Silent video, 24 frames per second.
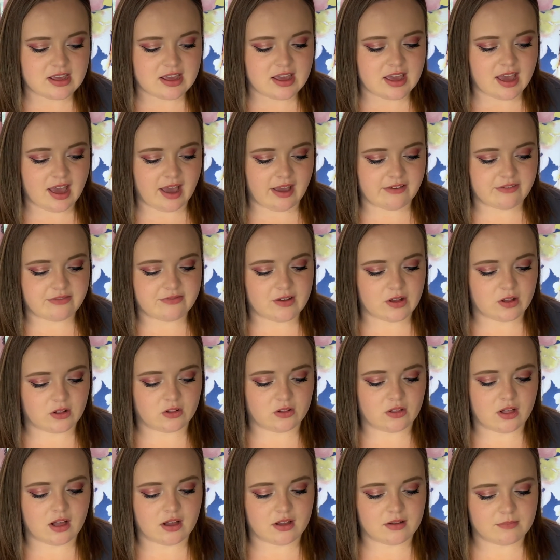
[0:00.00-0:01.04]
I felt a
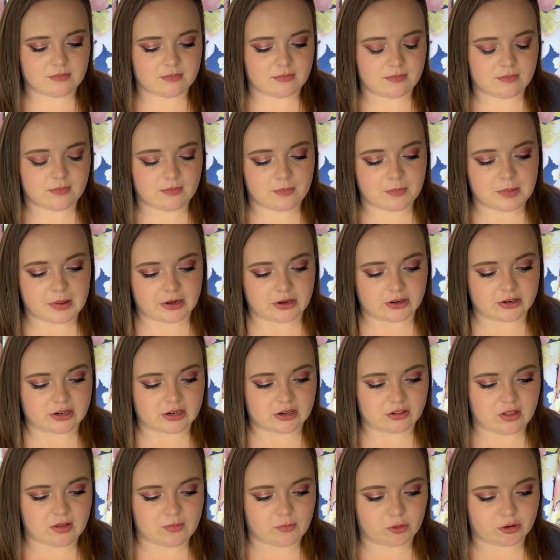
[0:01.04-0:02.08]
lot better and a
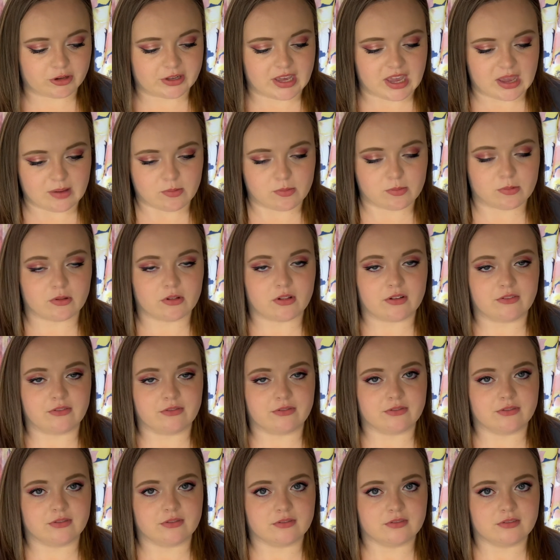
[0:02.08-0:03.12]
lot more capable
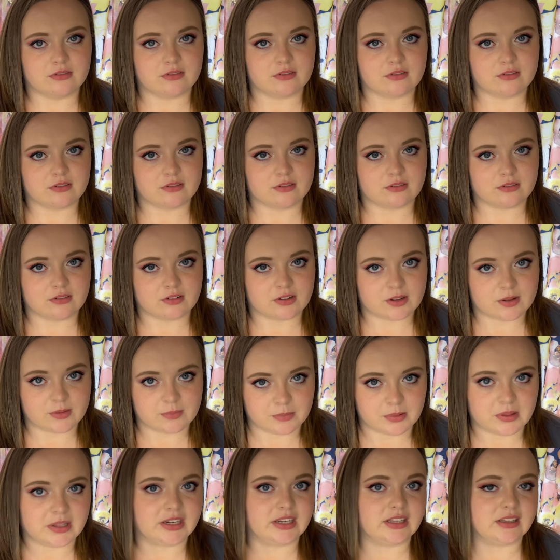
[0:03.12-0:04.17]
of
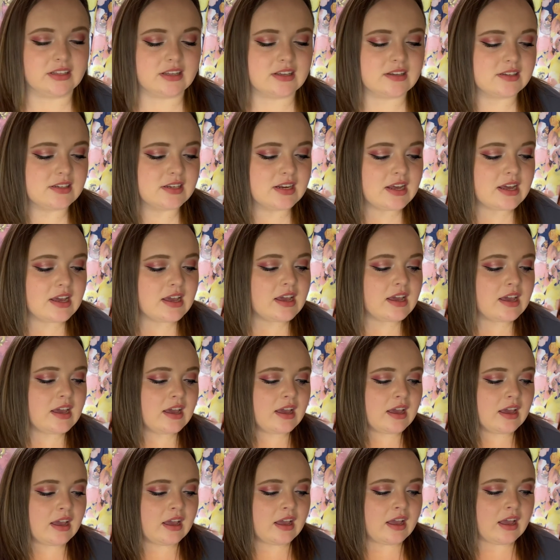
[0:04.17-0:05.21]
completing this.
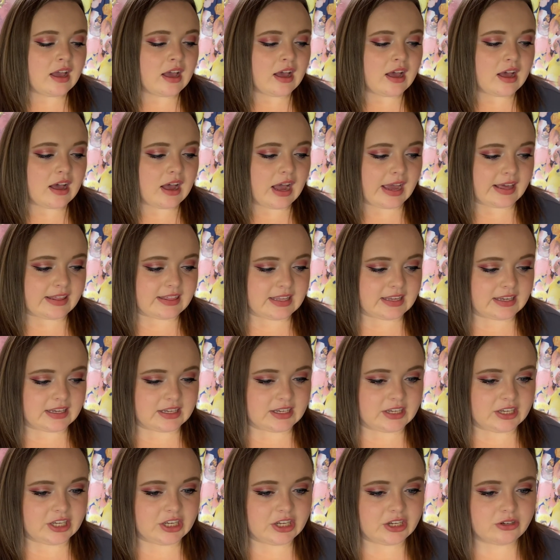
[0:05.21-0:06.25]
I think a
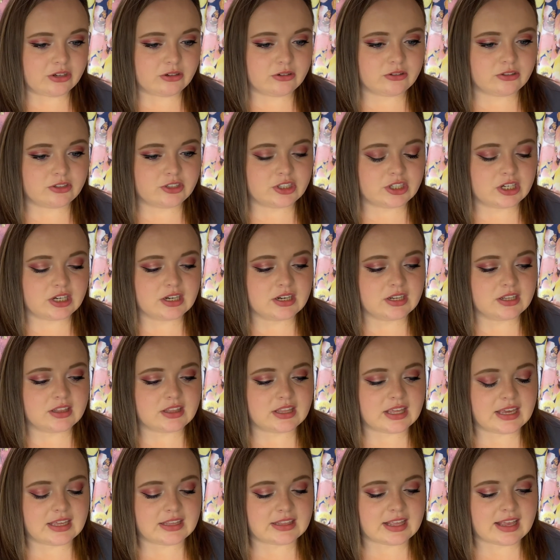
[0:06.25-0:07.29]
huge
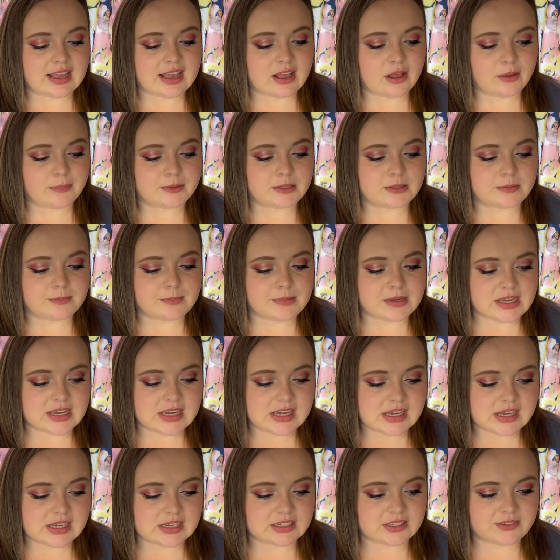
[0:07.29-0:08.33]
thing that helps me
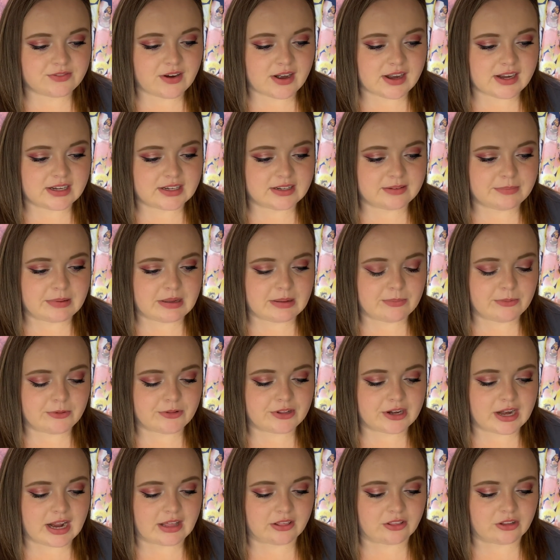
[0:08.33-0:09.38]
is finding people that
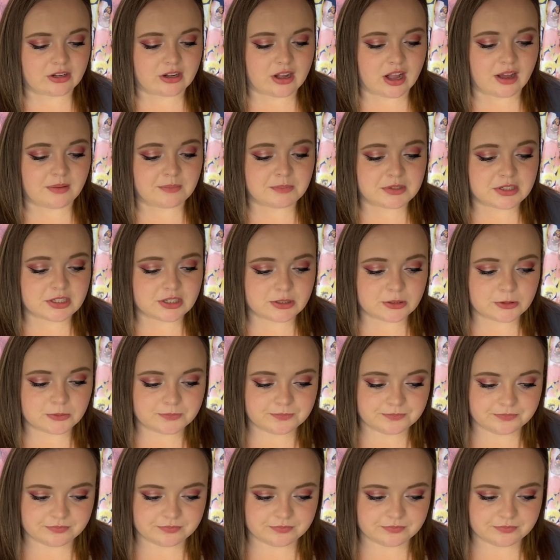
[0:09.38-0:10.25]
I look up to